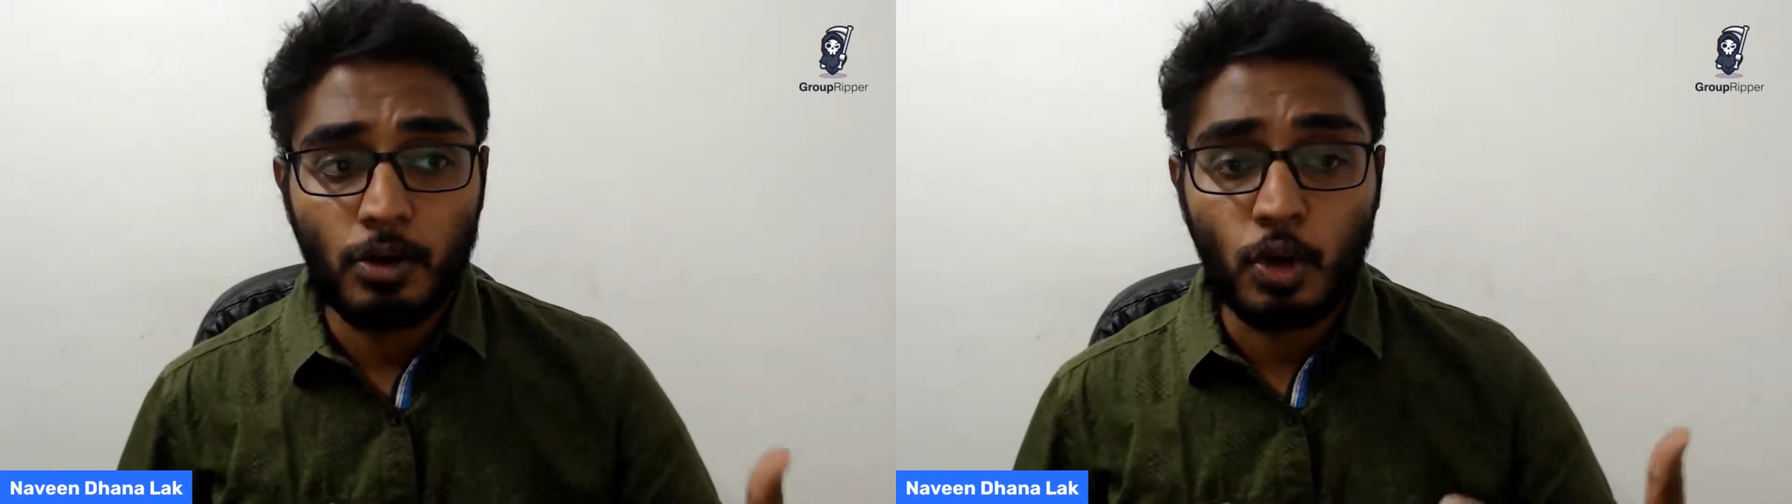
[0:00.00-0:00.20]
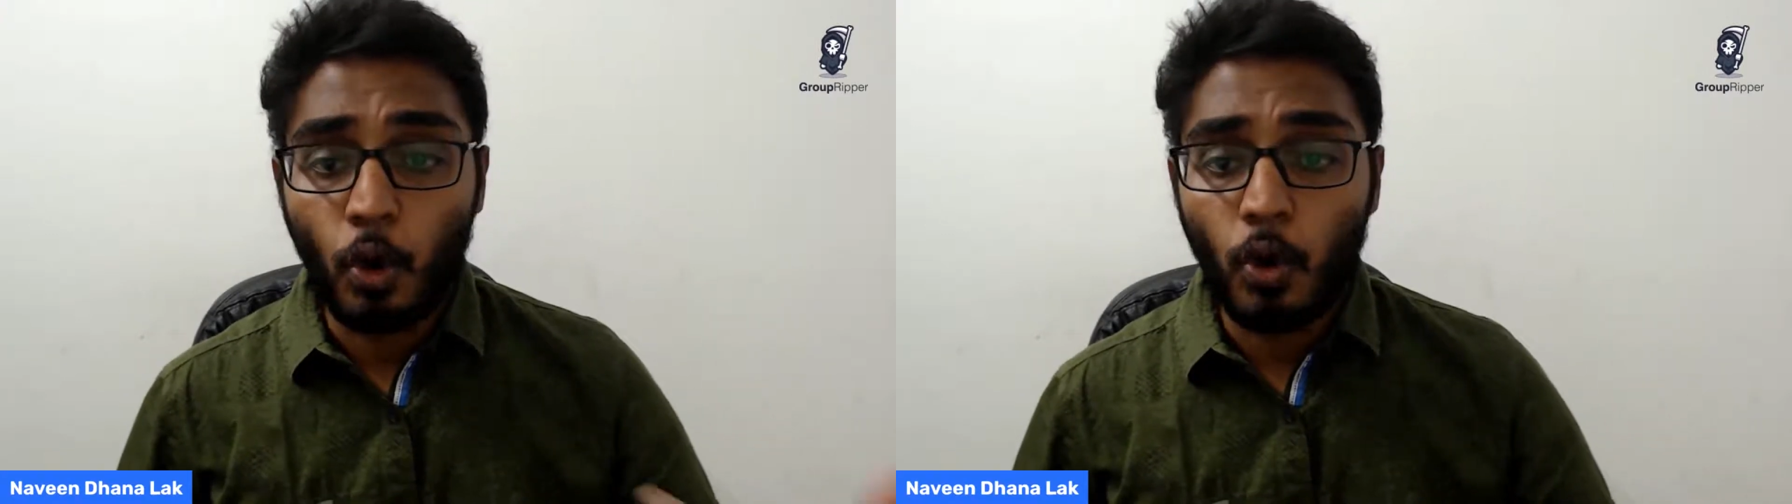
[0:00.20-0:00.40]

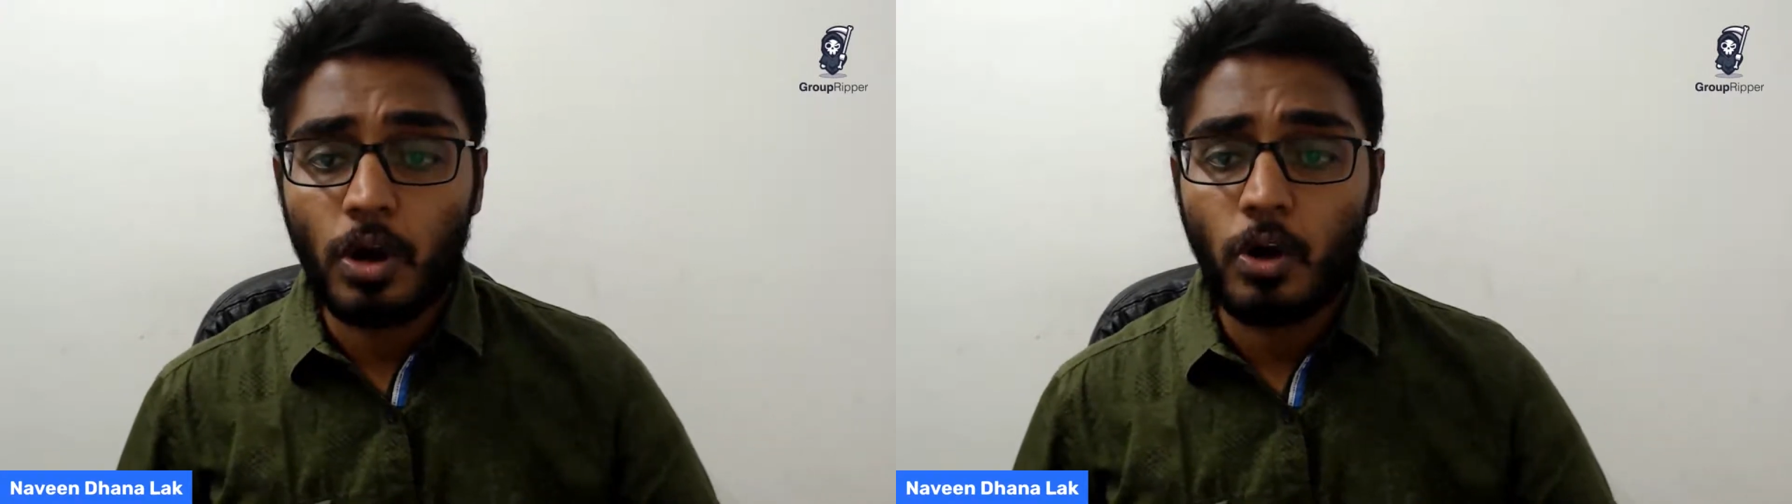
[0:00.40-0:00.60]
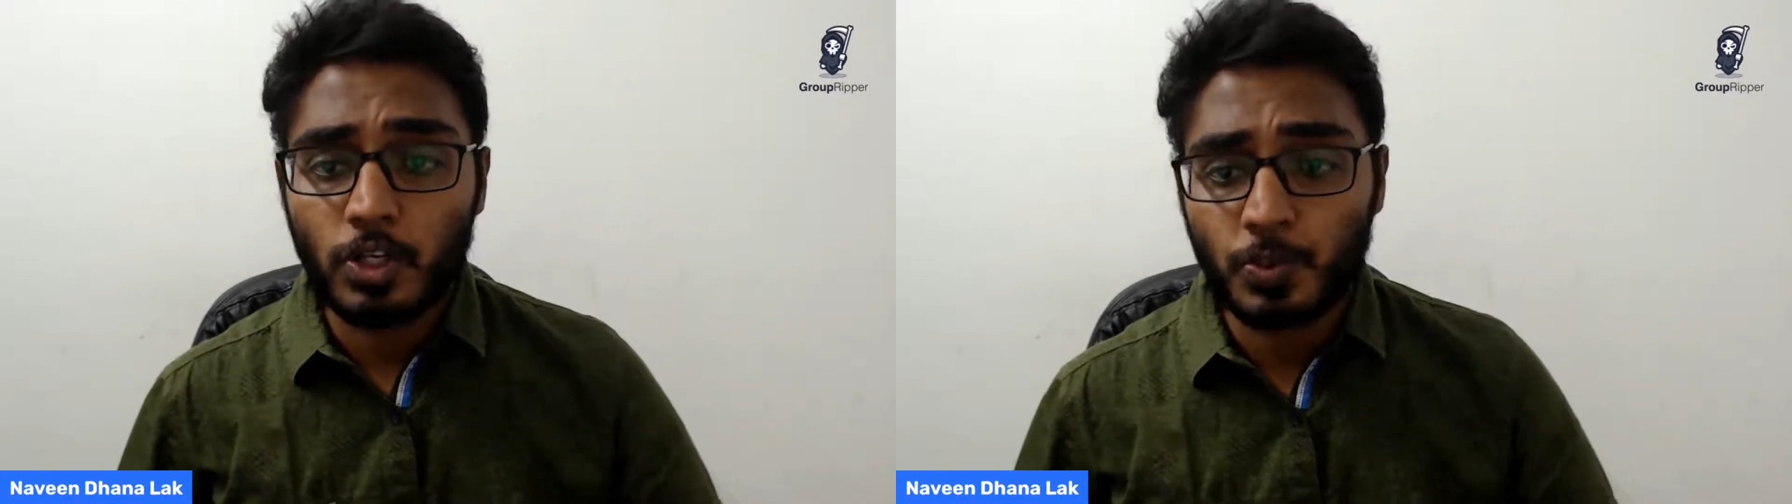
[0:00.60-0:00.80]
low
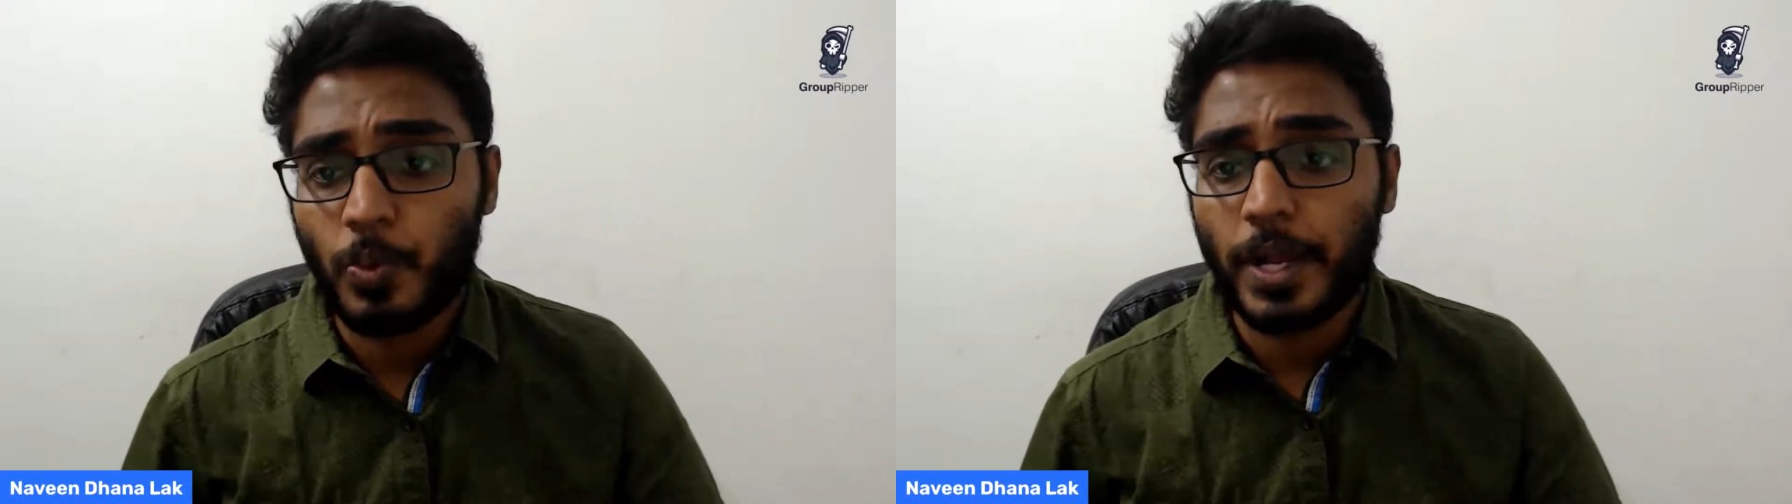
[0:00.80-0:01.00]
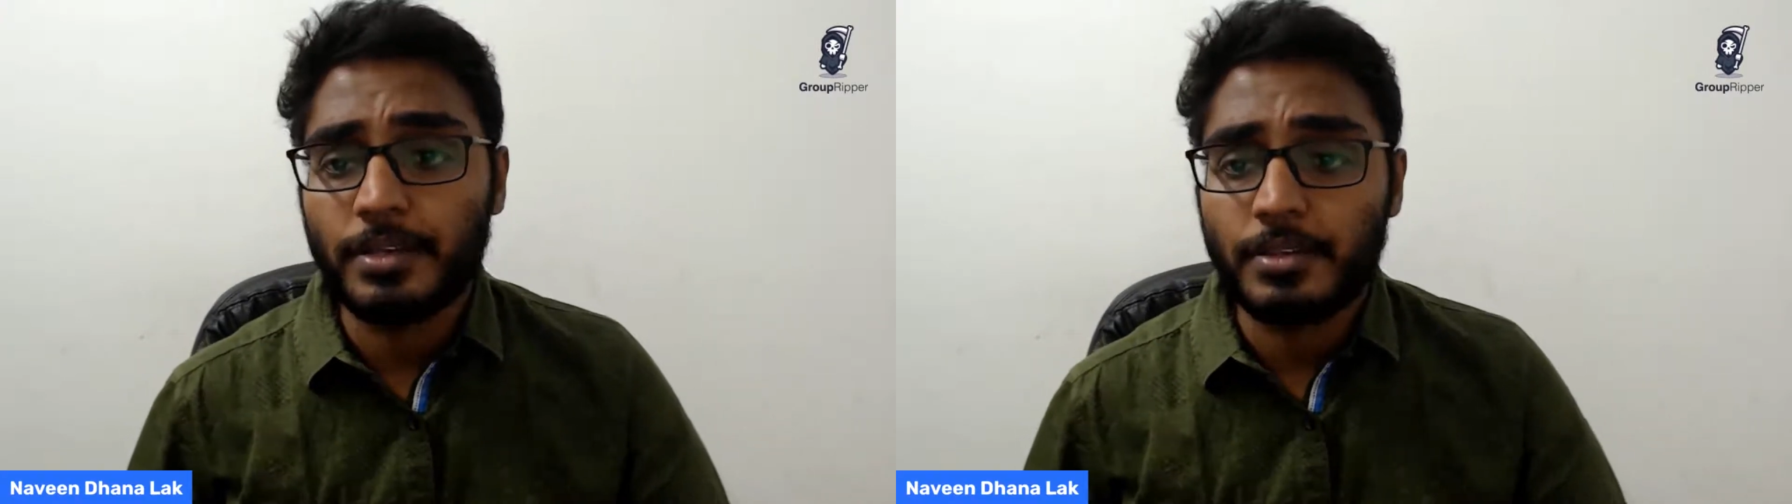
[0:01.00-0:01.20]
cost
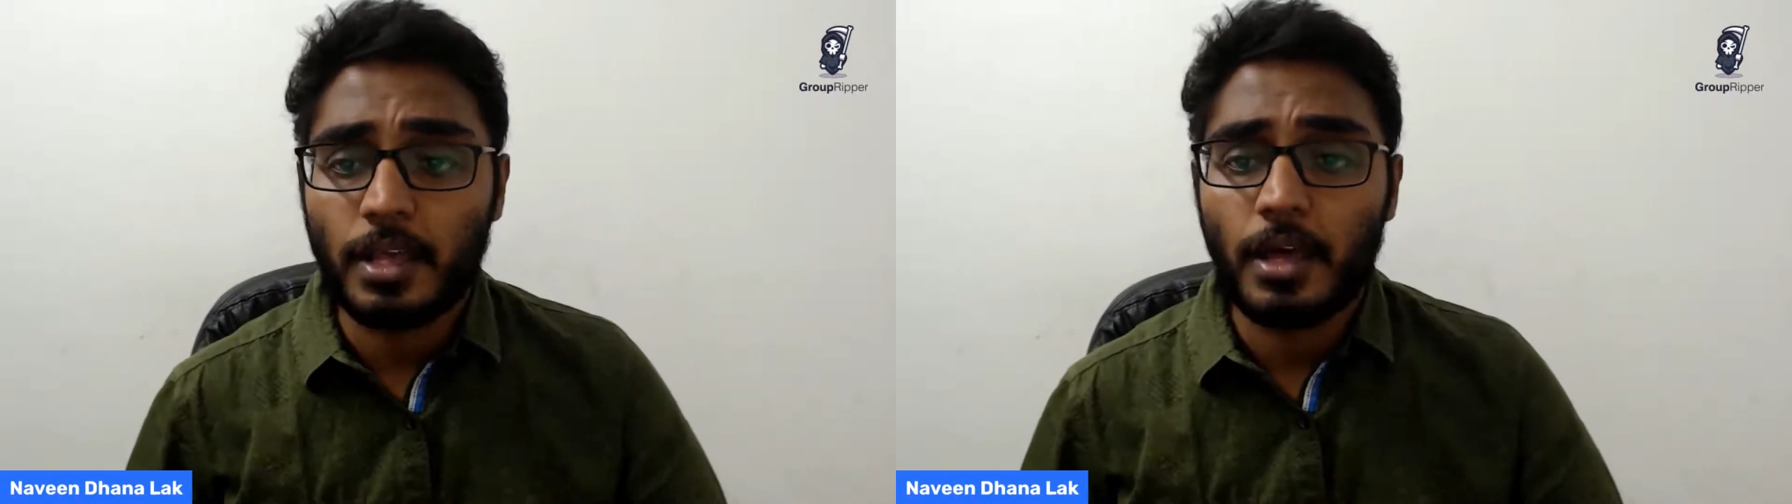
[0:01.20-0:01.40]
price.